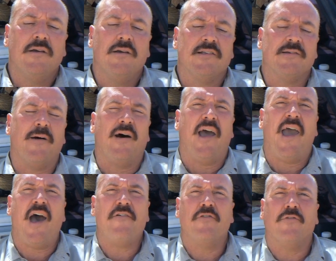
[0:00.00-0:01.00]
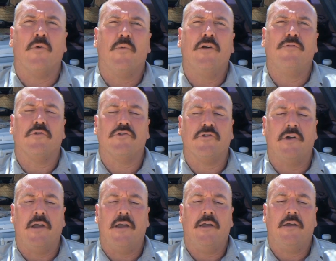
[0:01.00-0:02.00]
It's about half of a riffle
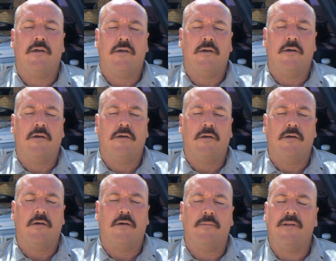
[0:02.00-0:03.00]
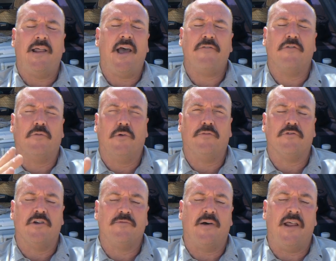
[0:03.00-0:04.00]
tray. I'm not half of a riffle
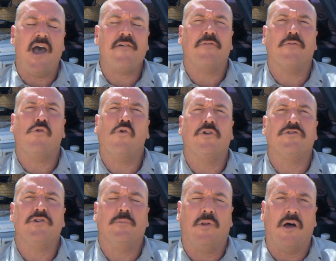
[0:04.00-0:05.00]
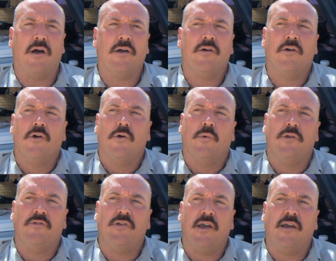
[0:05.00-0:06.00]
tray. It's about half of a quart Ziploc when
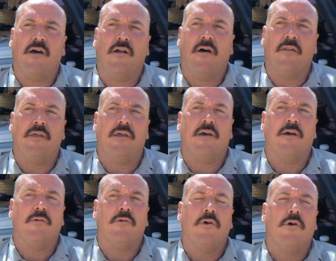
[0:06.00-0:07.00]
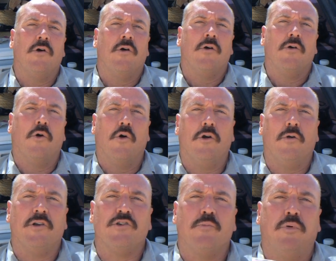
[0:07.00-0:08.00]
you take out all the
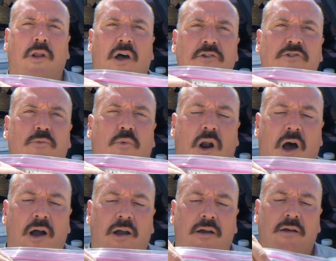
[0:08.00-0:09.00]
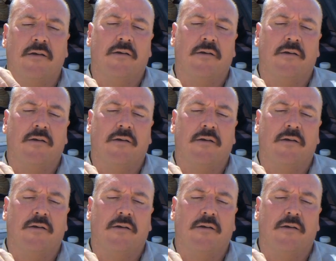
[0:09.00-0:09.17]
1/4 inch plus rock,